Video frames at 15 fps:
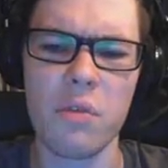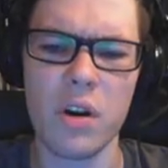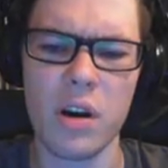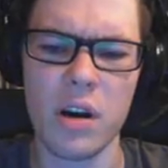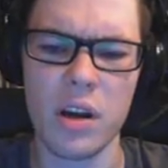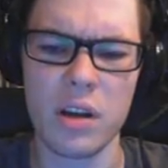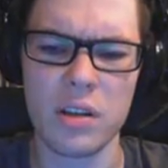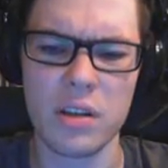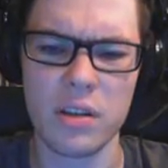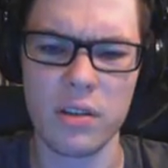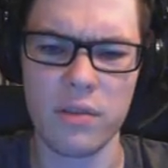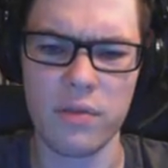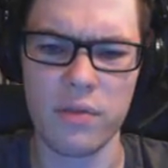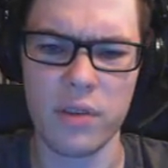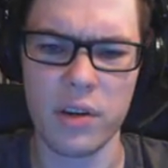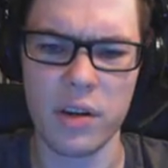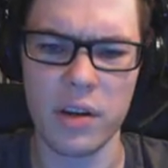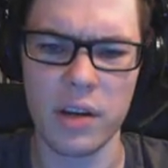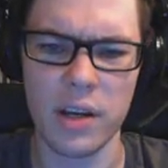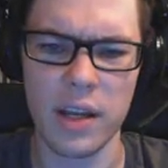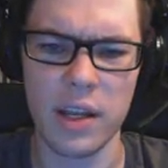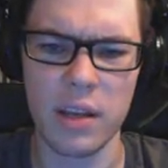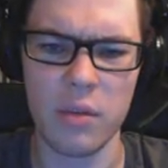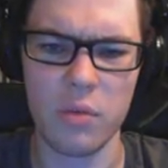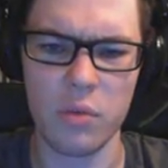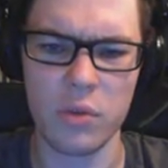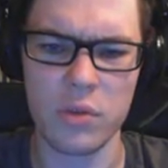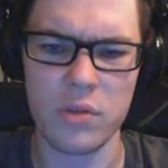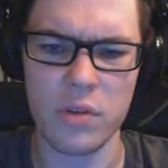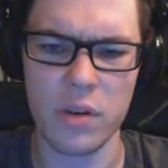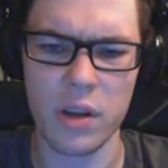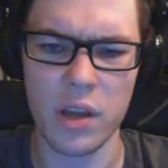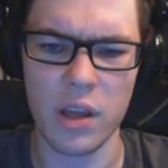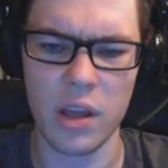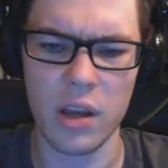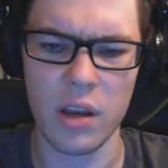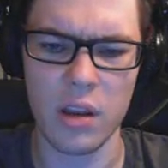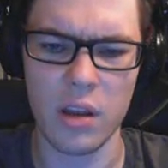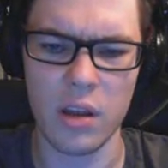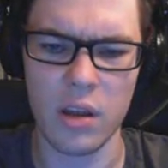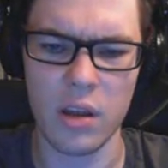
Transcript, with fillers: What the fuck? And in water again.